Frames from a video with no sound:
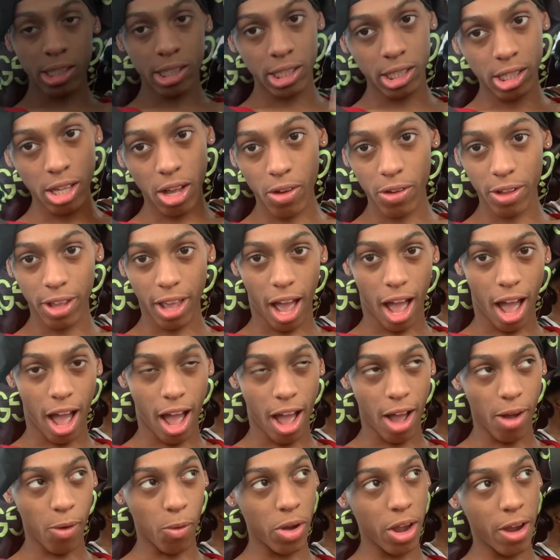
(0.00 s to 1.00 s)
So,
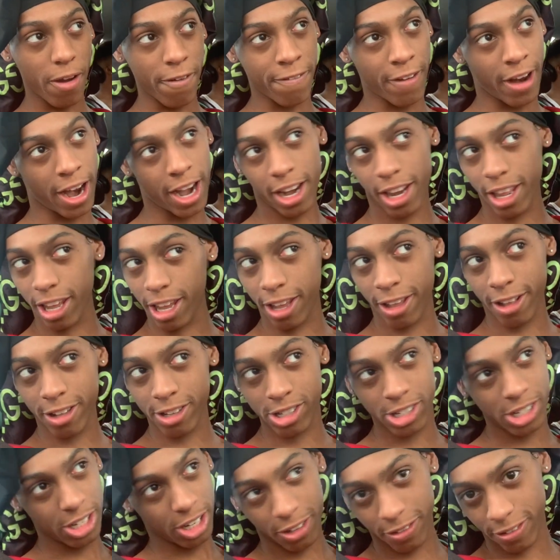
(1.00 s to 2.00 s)
y'all, we are finally at
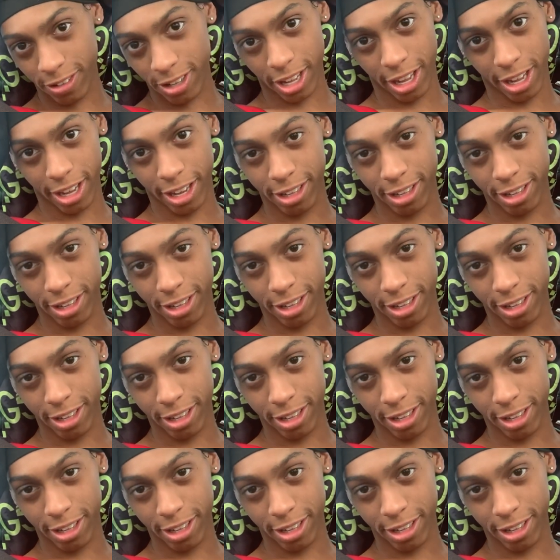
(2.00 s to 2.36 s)
Chick-fil-A.